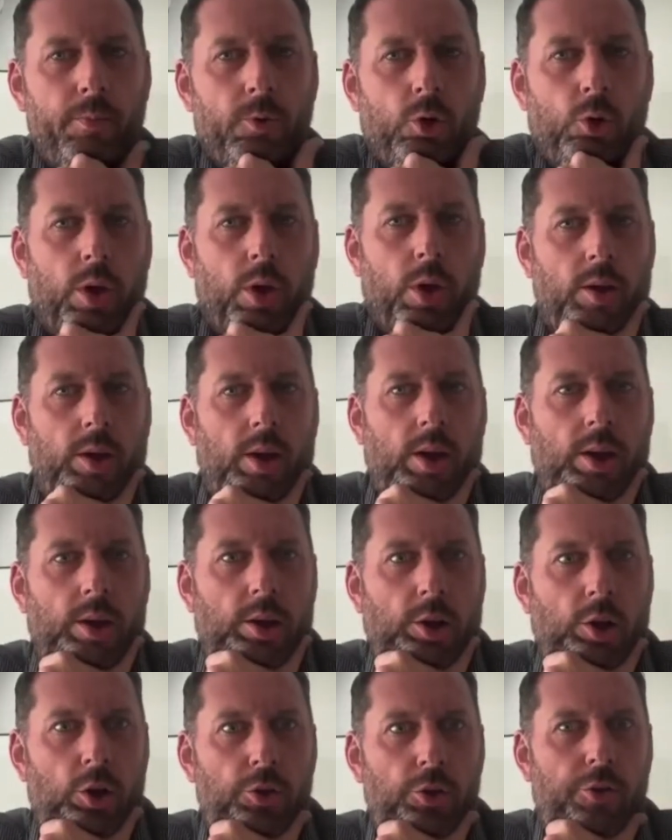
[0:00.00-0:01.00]
Quick
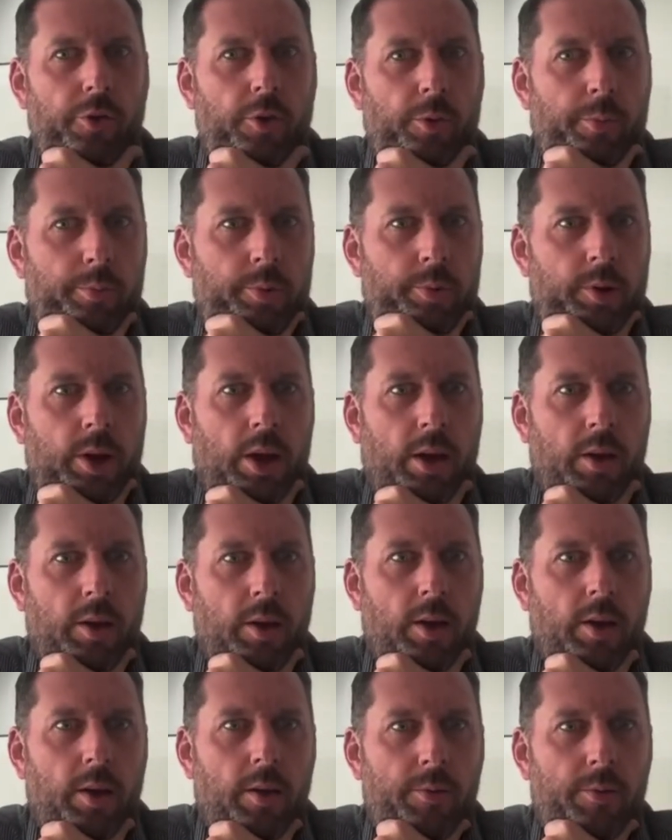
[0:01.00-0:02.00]
launch from like
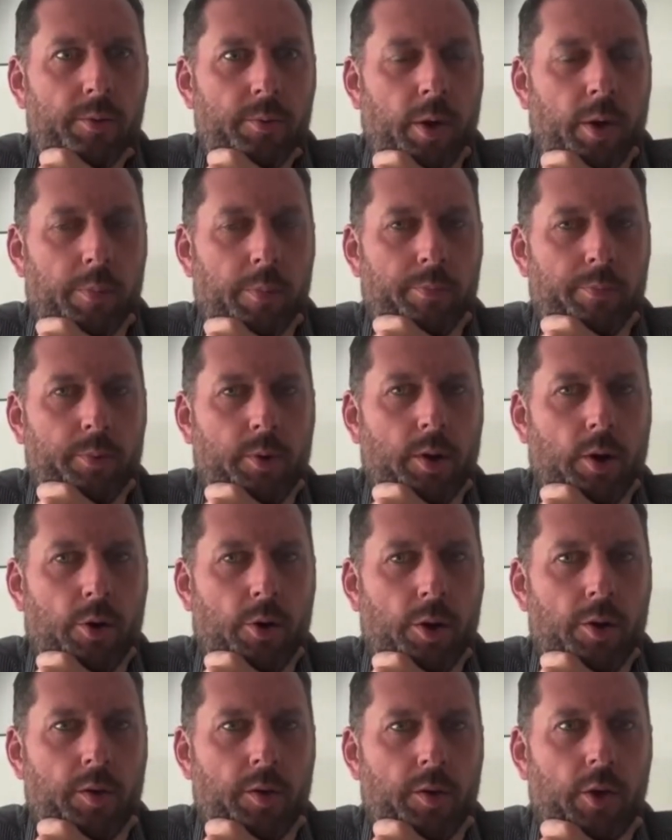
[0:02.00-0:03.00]
a
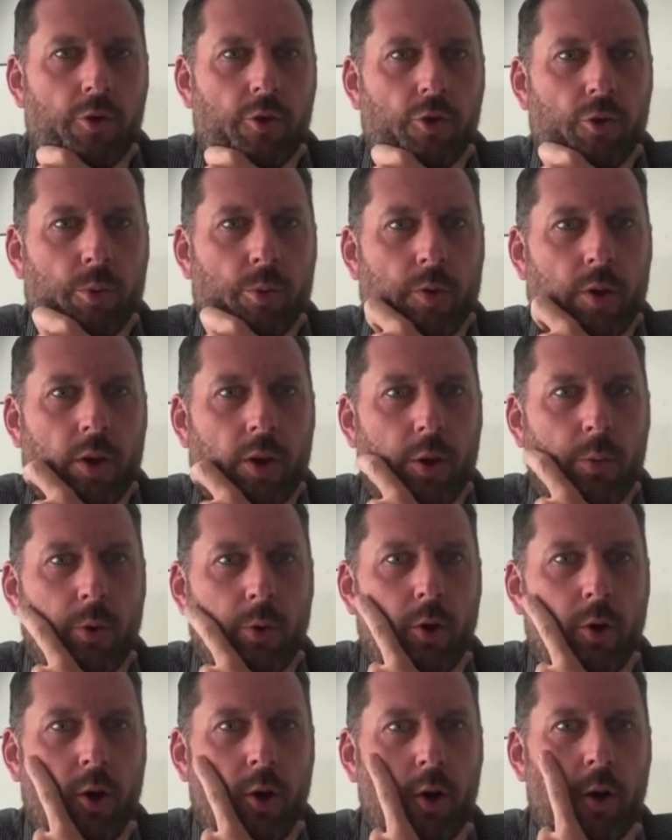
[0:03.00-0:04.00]
organization you were saying you were
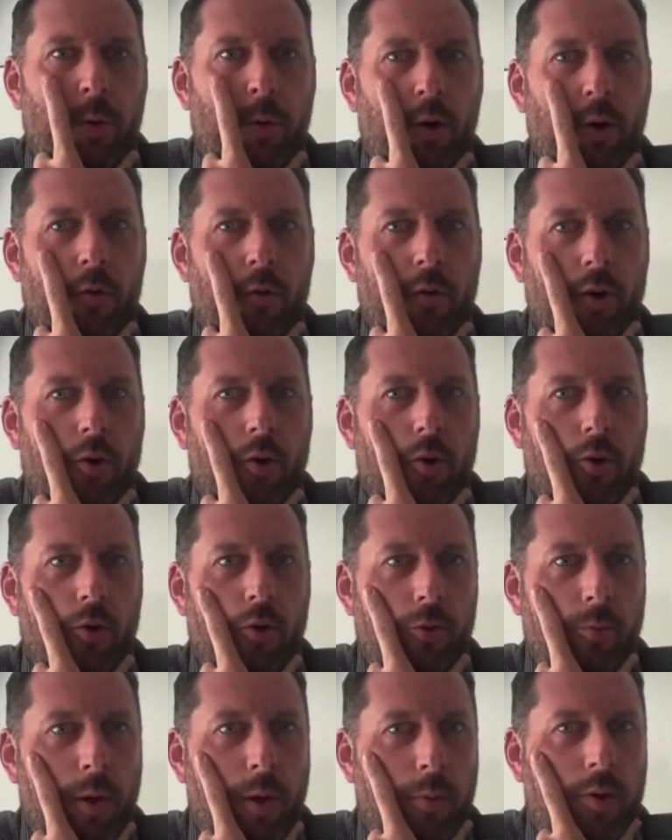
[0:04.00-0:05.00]
talking about over the
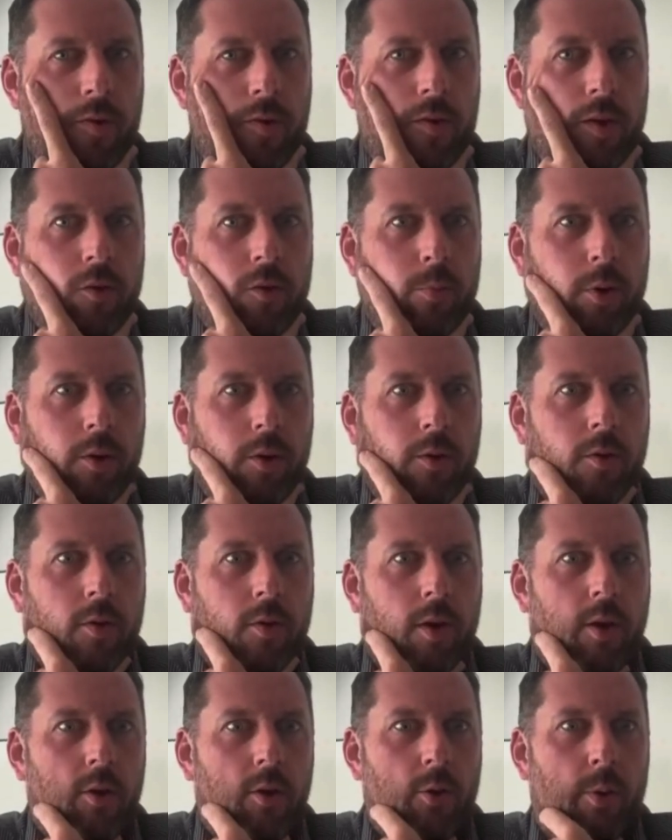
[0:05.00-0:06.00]
course of maybe 6 months, and
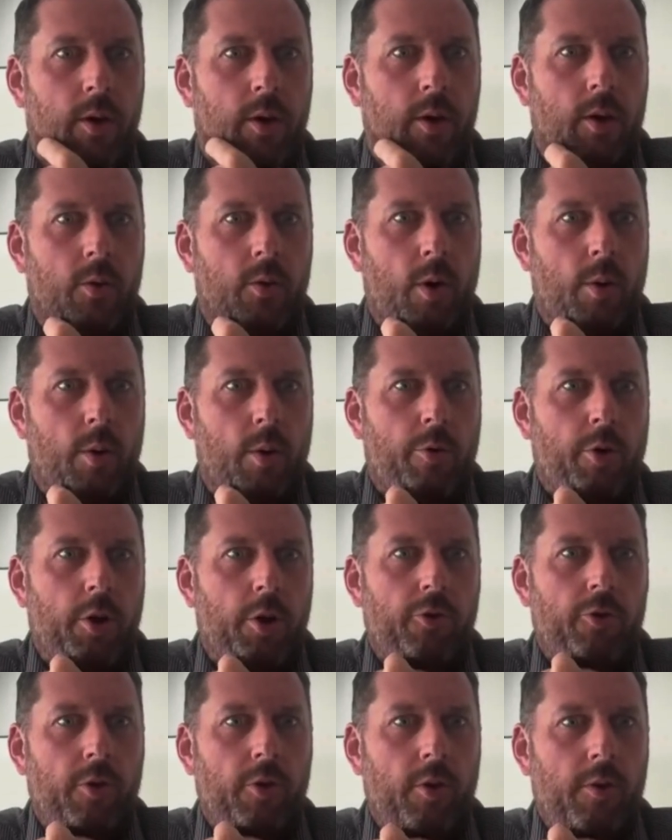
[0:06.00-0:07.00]
then you went into
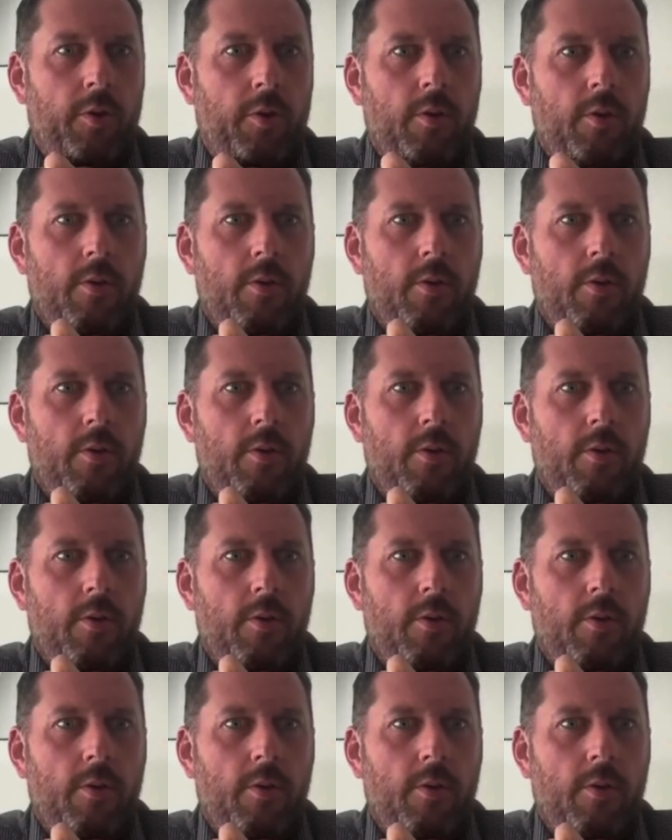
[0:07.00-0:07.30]
operationals.